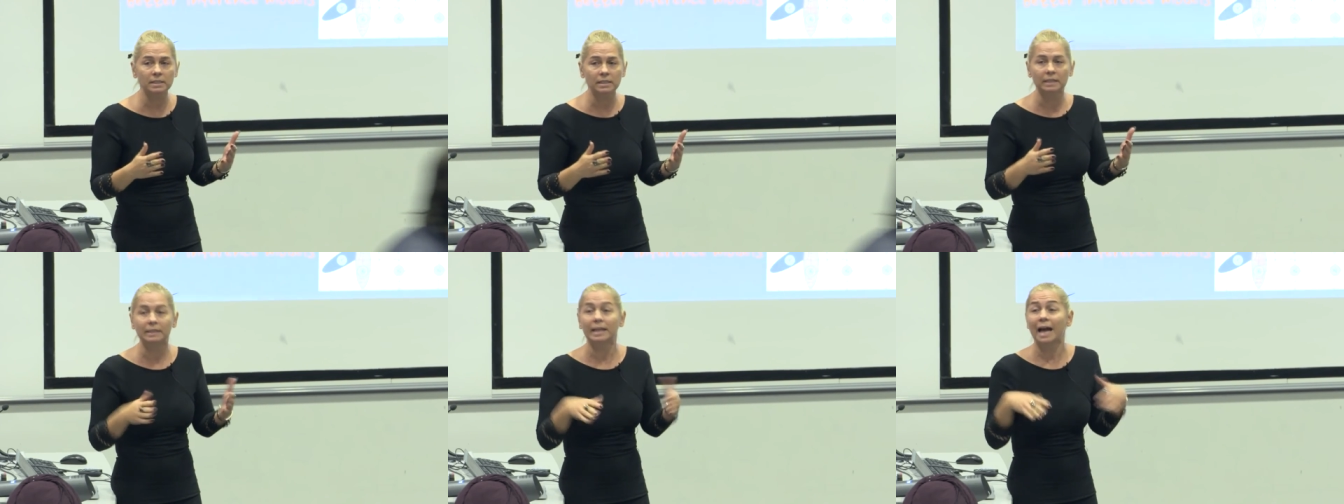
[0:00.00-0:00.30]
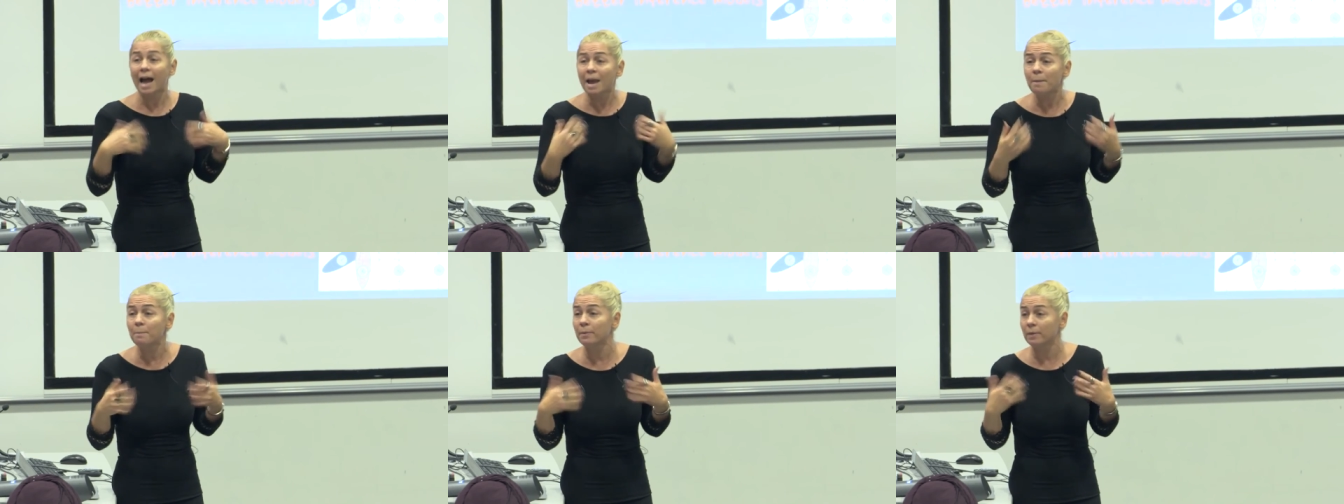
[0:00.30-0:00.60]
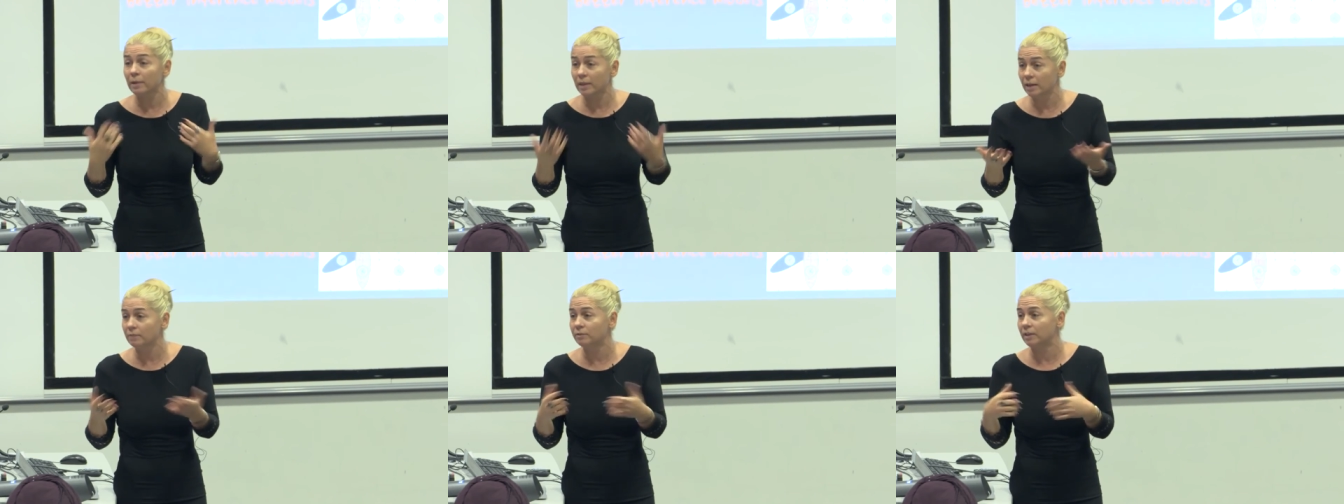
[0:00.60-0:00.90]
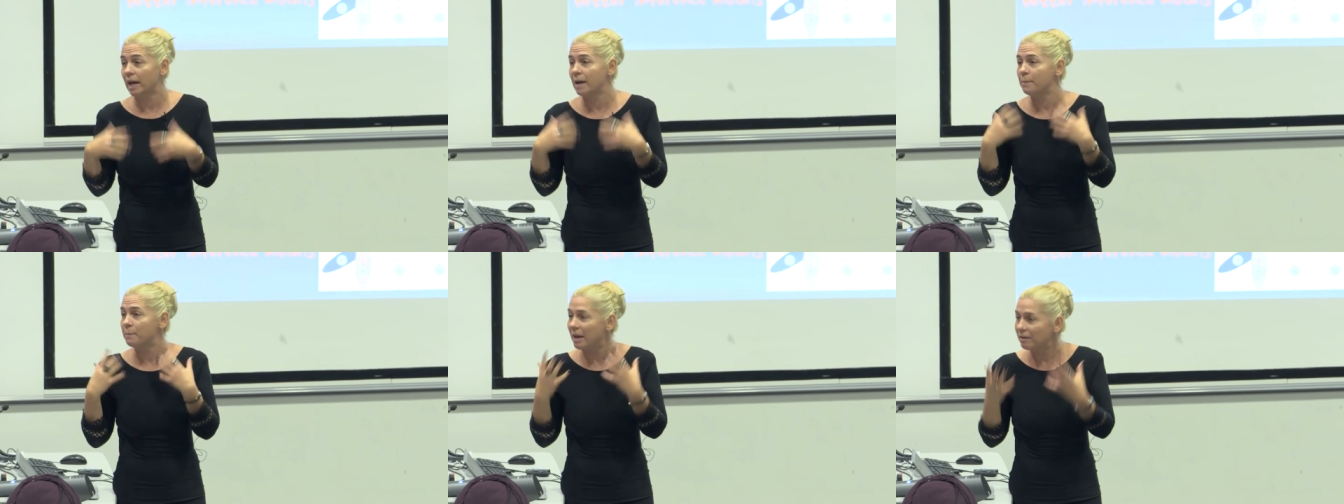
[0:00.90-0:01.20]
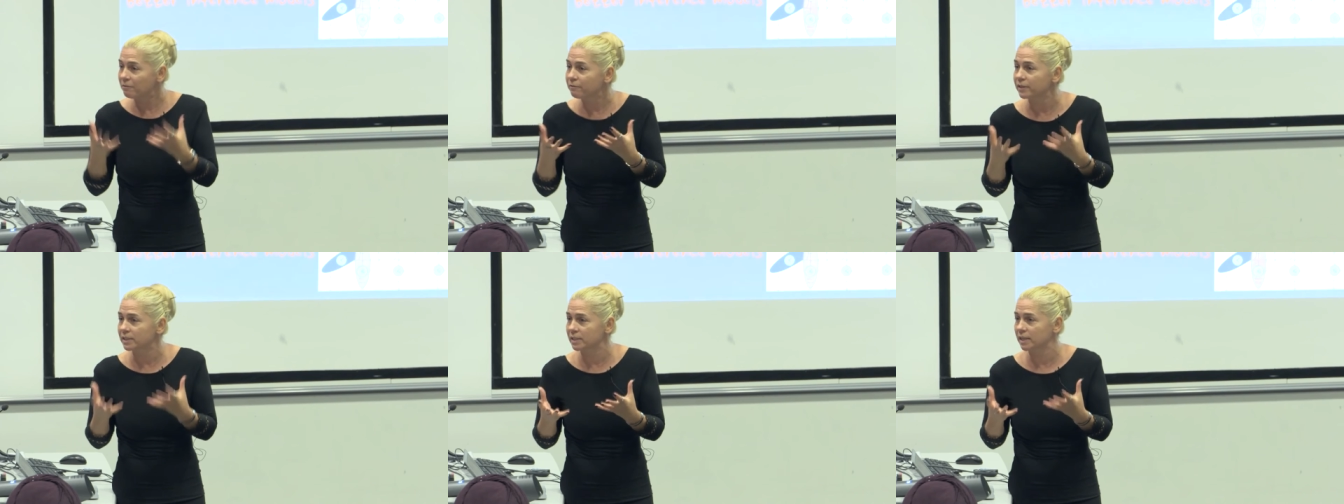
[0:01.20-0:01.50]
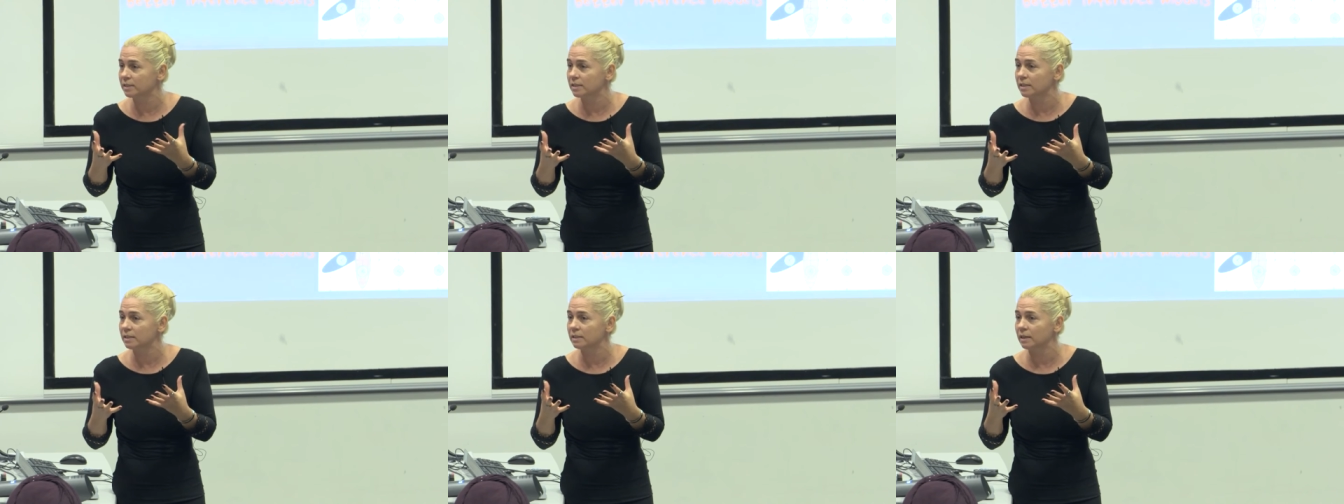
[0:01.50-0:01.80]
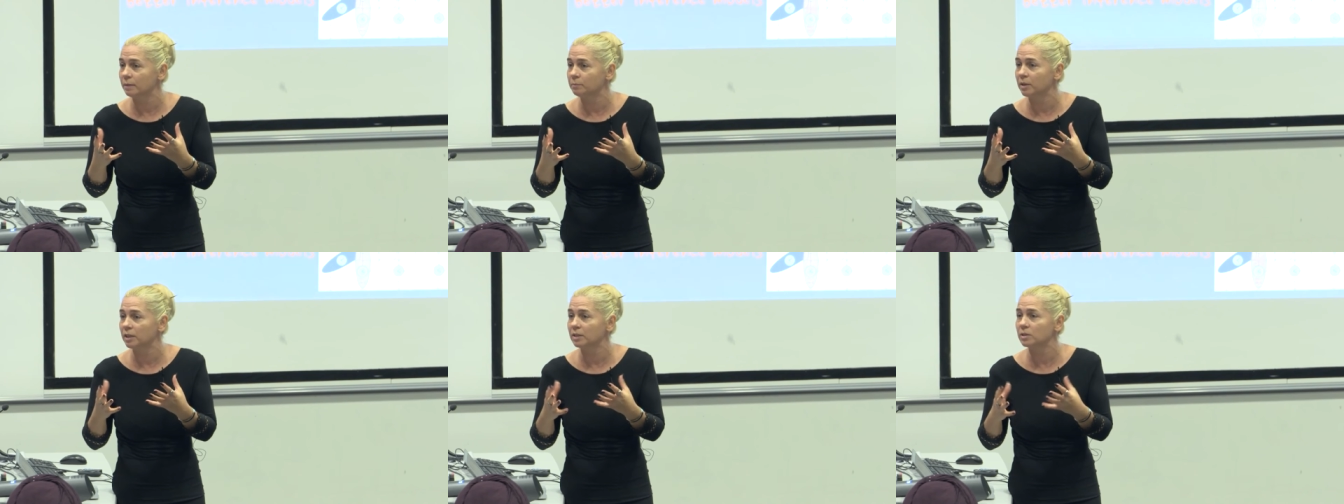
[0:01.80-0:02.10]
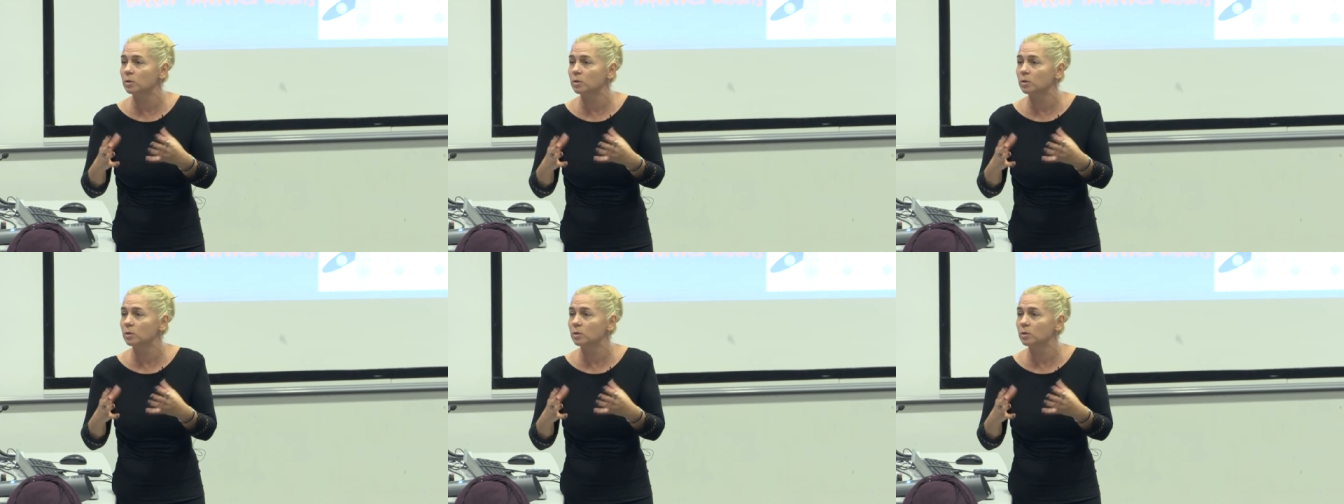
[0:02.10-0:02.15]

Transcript: that I believe I'm emphasizing something.